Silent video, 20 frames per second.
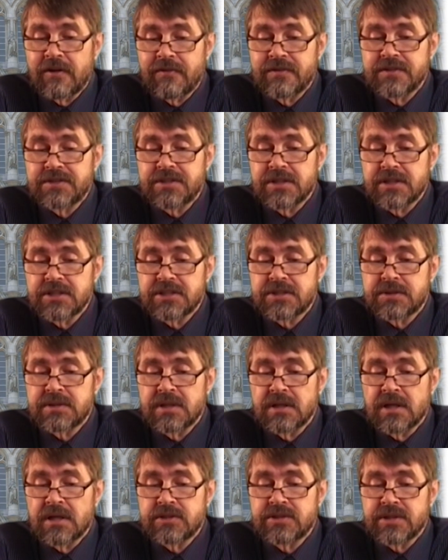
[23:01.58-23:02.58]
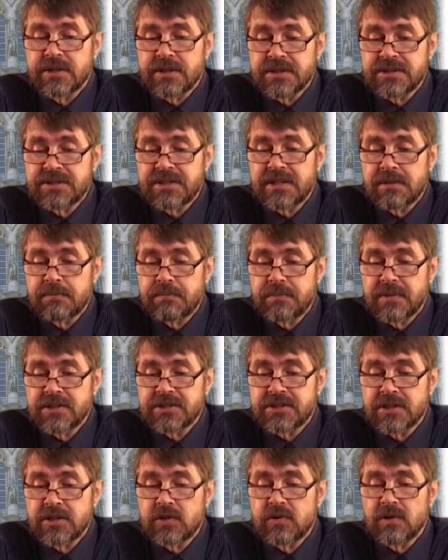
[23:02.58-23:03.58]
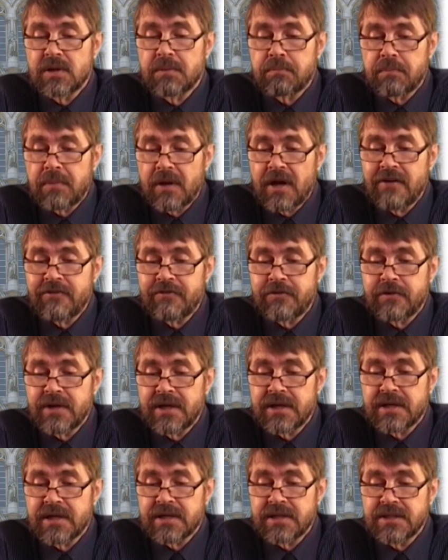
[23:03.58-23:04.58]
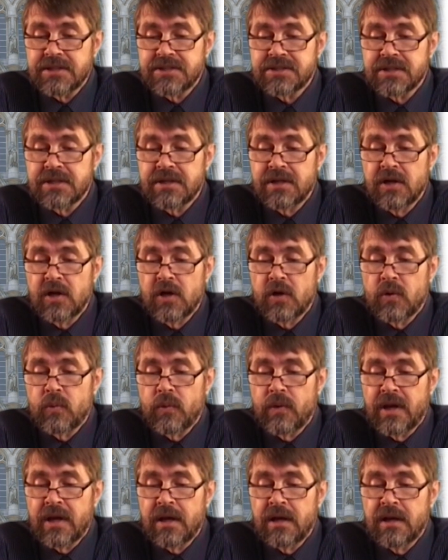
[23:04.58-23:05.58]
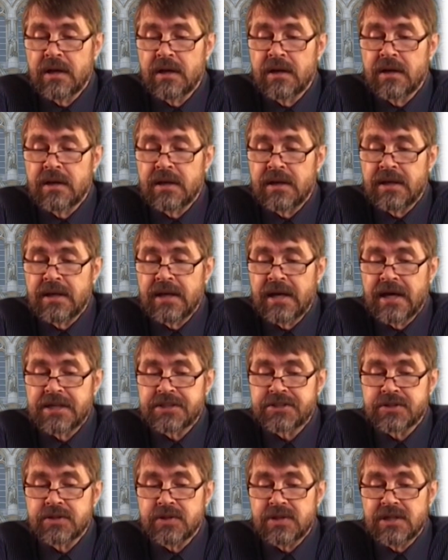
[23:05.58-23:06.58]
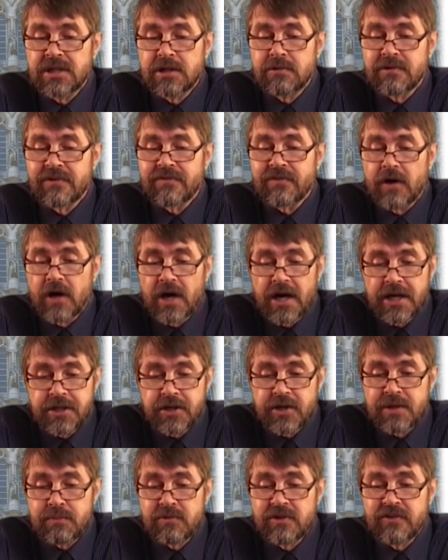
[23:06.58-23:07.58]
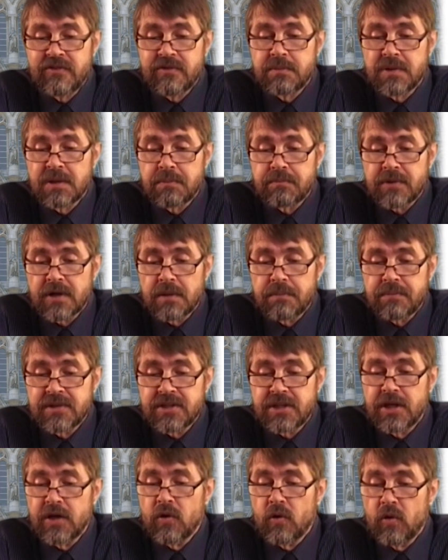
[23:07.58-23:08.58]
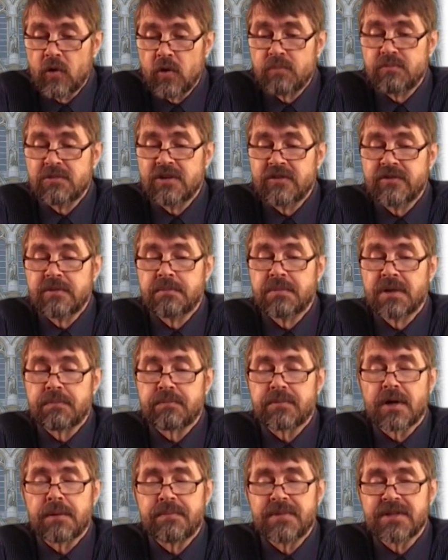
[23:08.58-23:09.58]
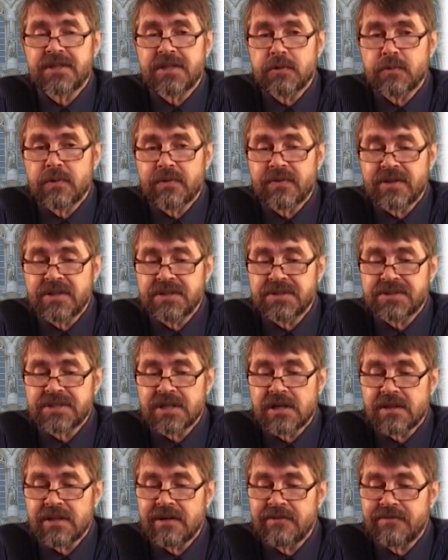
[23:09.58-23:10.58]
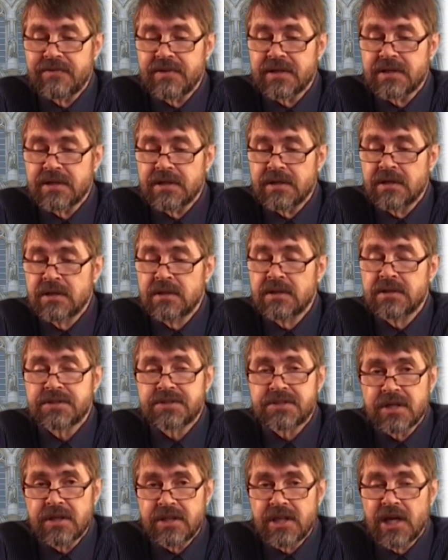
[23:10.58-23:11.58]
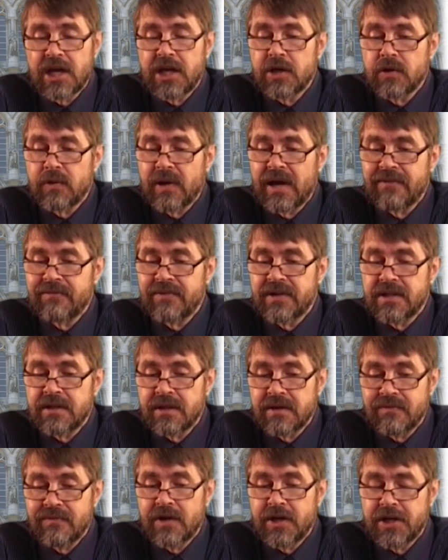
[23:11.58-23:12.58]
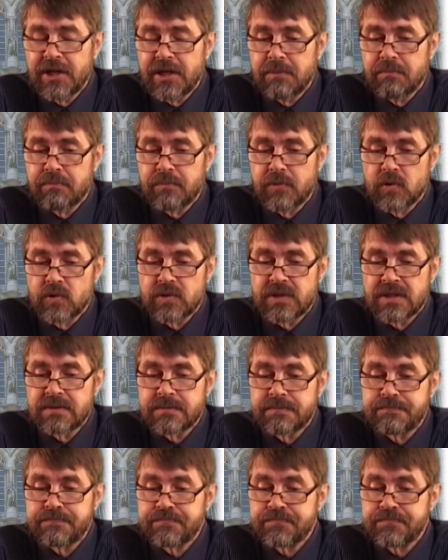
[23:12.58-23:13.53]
of a juristic person to apply for recognition where he has to deal with either immovable property or movable property within South Africa. So there you have it, very important.